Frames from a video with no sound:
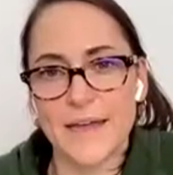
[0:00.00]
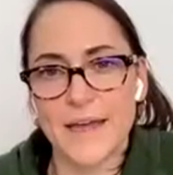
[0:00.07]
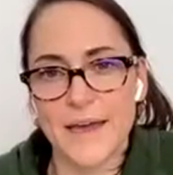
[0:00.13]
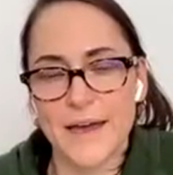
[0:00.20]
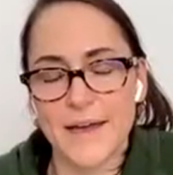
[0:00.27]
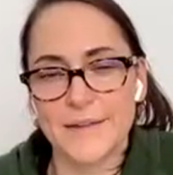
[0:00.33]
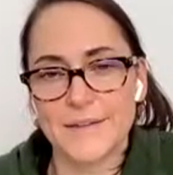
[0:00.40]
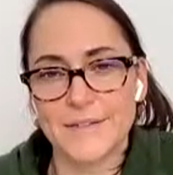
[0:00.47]

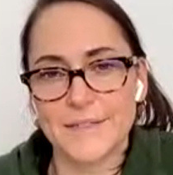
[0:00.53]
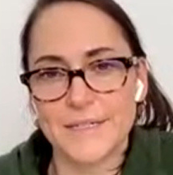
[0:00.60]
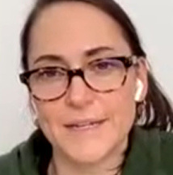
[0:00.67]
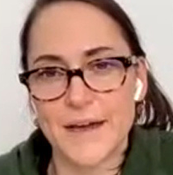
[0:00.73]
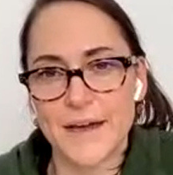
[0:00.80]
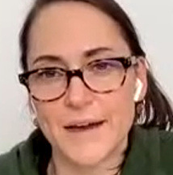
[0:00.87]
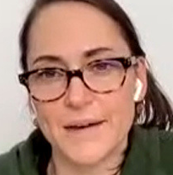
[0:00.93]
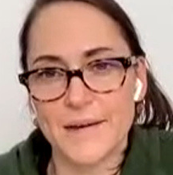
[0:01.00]
And
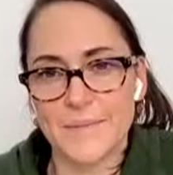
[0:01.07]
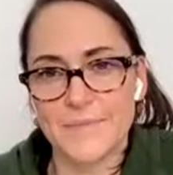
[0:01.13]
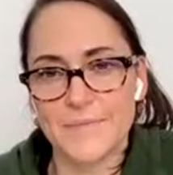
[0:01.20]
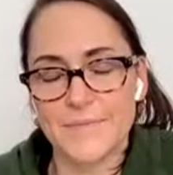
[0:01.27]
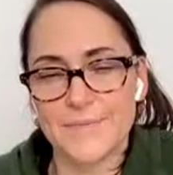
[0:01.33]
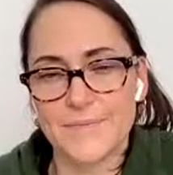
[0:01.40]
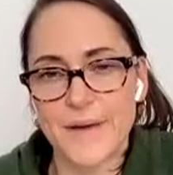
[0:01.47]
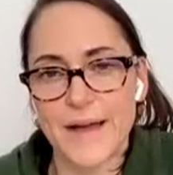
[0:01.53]

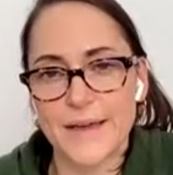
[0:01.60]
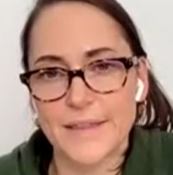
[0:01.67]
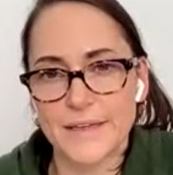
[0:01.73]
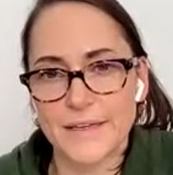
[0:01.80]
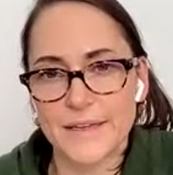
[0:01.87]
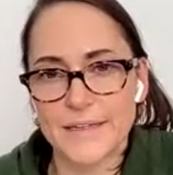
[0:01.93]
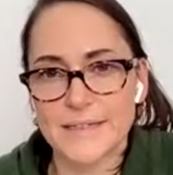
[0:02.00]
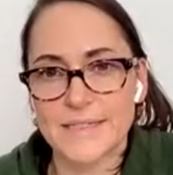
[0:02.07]
I
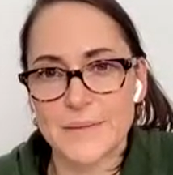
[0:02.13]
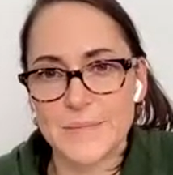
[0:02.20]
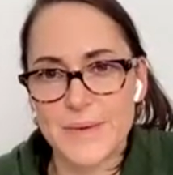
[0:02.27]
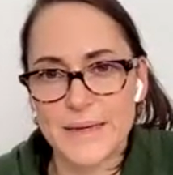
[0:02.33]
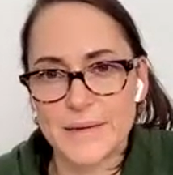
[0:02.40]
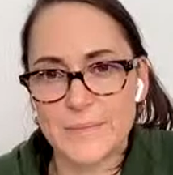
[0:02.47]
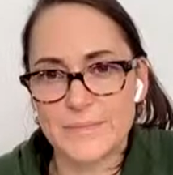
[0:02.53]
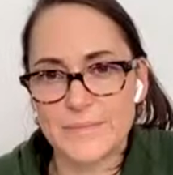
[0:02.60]
think
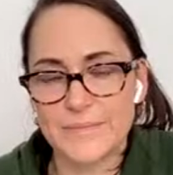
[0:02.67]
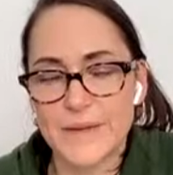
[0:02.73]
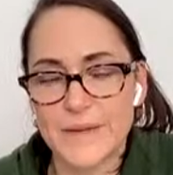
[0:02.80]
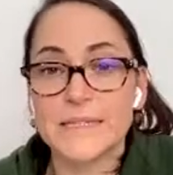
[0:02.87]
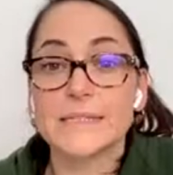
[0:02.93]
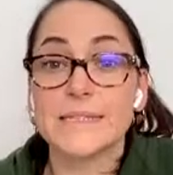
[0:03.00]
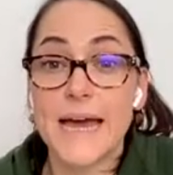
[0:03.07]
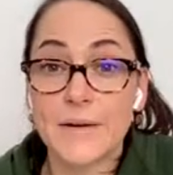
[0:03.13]

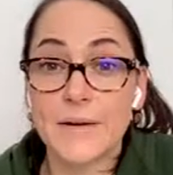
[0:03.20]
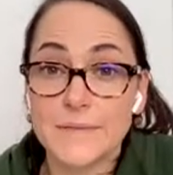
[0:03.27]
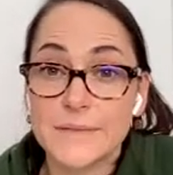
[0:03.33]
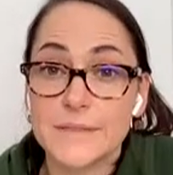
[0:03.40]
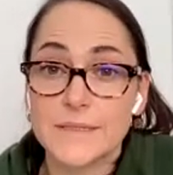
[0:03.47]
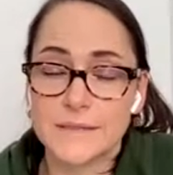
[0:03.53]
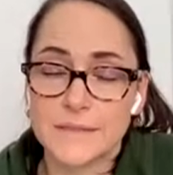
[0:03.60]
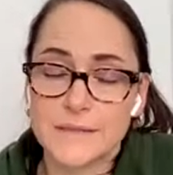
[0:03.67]
it
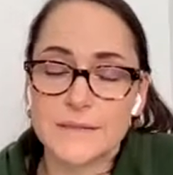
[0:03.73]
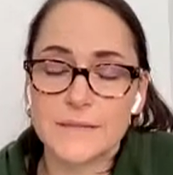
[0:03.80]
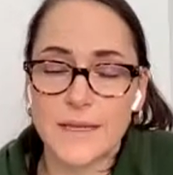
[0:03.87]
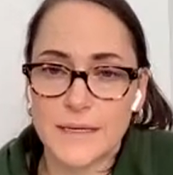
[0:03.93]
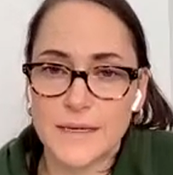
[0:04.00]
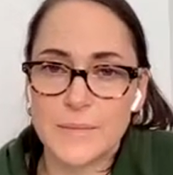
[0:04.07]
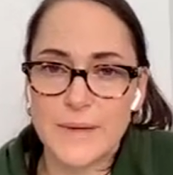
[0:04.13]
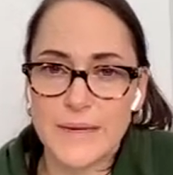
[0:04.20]
sounds
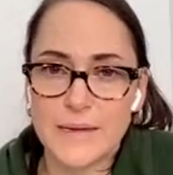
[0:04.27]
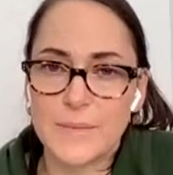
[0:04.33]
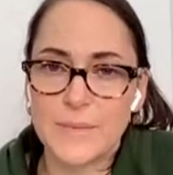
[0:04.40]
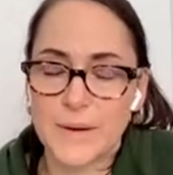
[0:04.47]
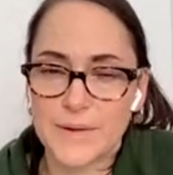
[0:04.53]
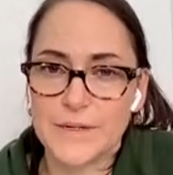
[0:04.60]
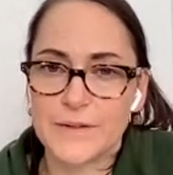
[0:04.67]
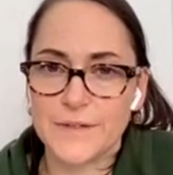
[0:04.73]
like a big
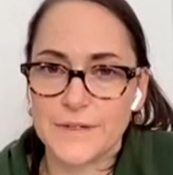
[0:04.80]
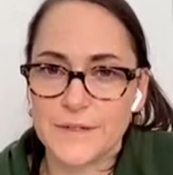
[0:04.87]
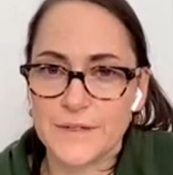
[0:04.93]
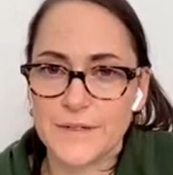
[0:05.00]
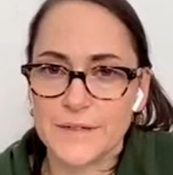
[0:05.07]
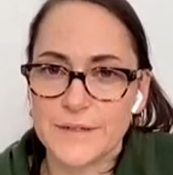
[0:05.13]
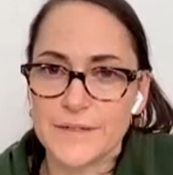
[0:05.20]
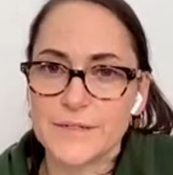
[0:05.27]
part of
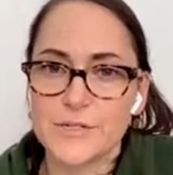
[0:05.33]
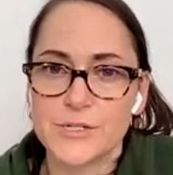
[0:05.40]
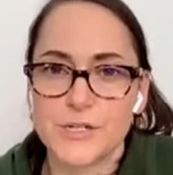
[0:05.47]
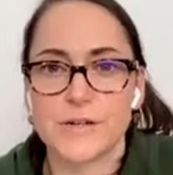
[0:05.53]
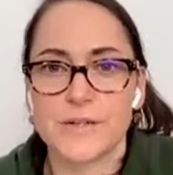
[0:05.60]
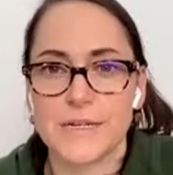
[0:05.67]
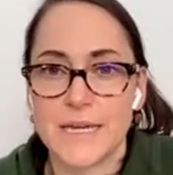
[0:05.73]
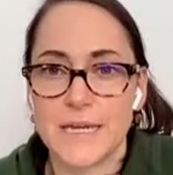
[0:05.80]
your
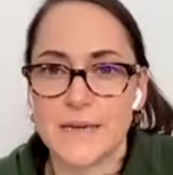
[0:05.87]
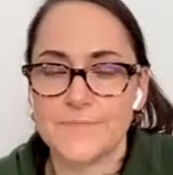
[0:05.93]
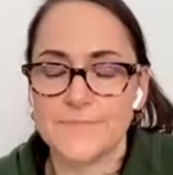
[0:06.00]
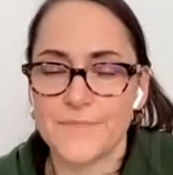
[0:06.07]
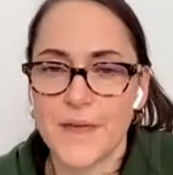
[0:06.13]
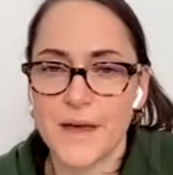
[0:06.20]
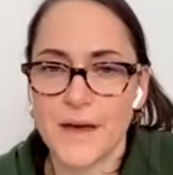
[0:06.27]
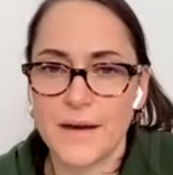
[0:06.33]
journey
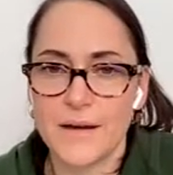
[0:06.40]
